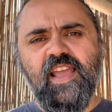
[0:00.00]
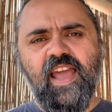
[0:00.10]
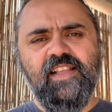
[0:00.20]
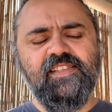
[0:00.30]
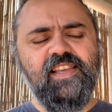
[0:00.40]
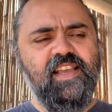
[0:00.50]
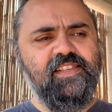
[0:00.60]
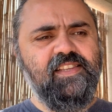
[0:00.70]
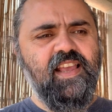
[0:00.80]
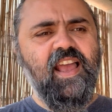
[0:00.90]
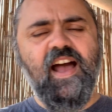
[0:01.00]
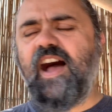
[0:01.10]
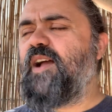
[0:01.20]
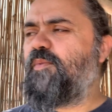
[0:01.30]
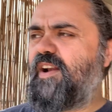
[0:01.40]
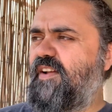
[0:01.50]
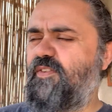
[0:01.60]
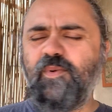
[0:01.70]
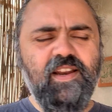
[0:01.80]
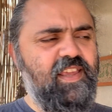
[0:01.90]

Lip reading: and says, I want everyone